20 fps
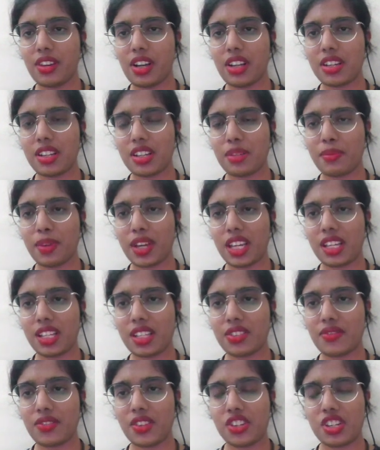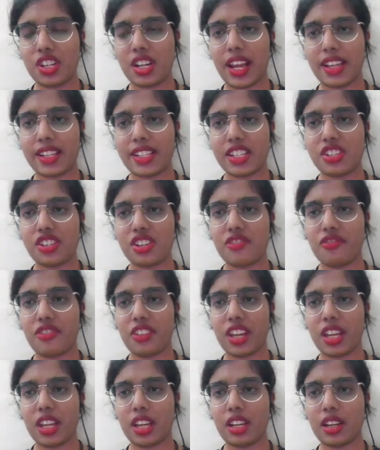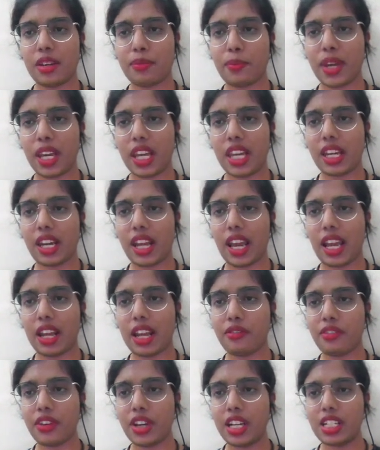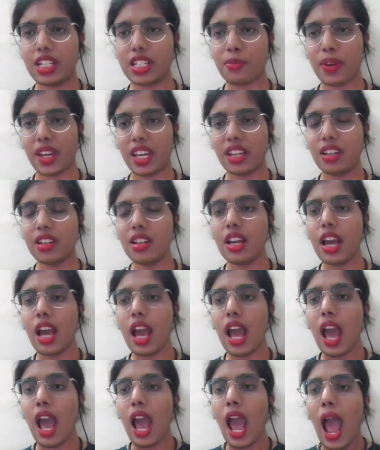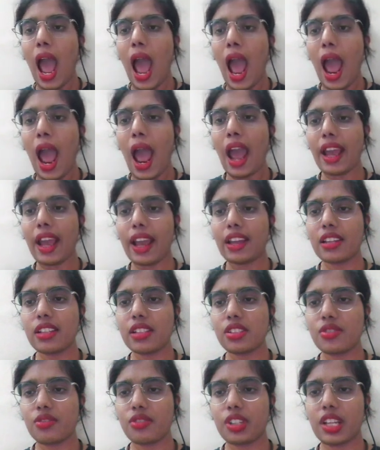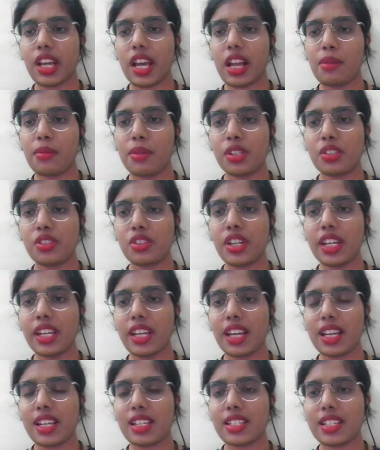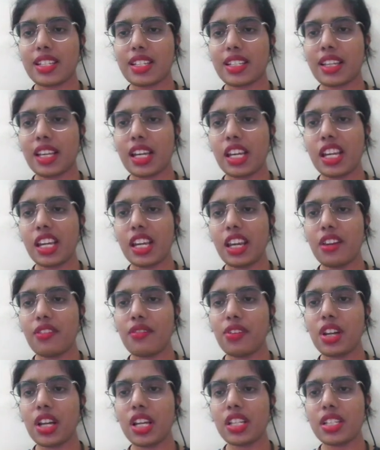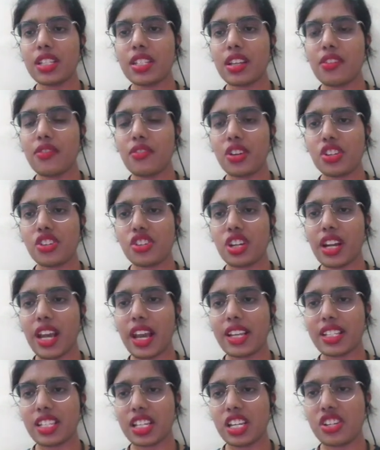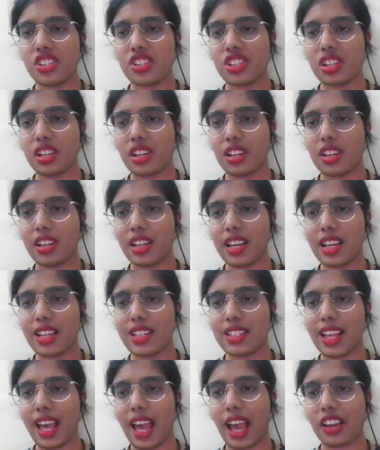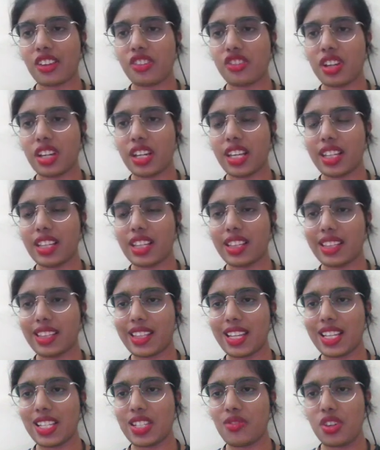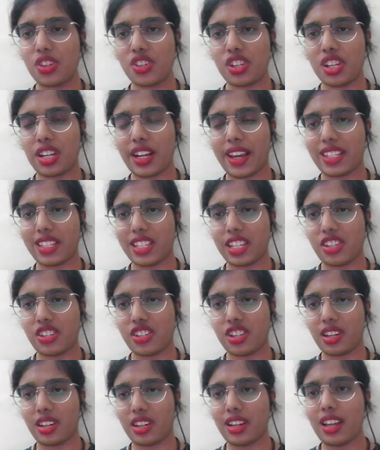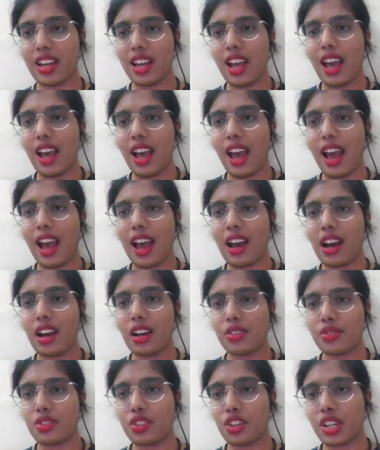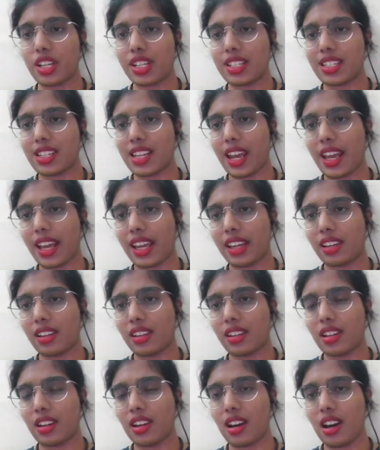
filter panes, visualization pane, and fields pane. And what I'll be doing is this key influencer visualization is actually this visualization. So it's like